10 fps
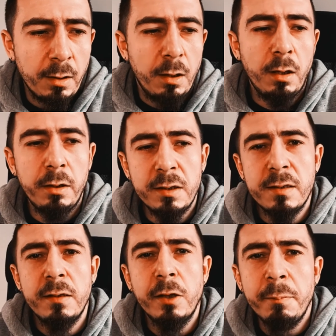It's
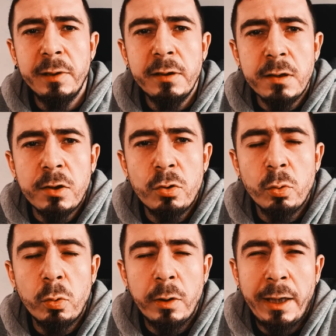their ability
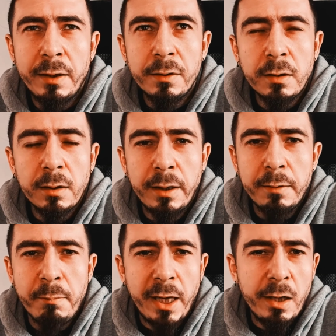to handle
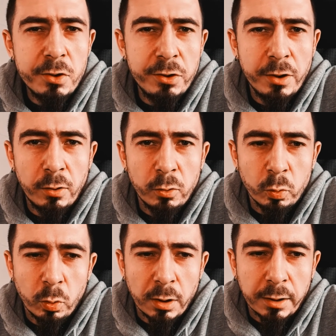and manage their
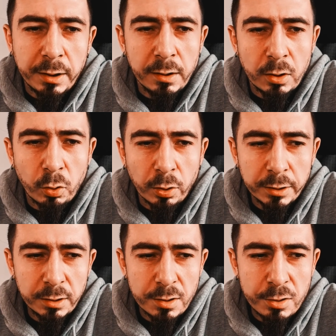own work in
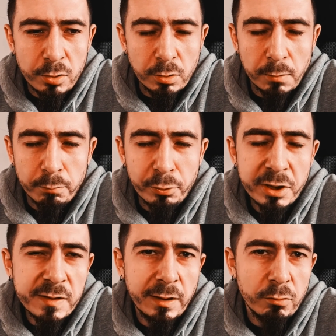accordance to a
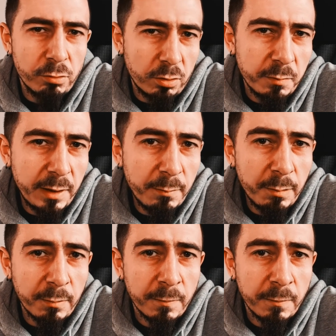preset roadmap.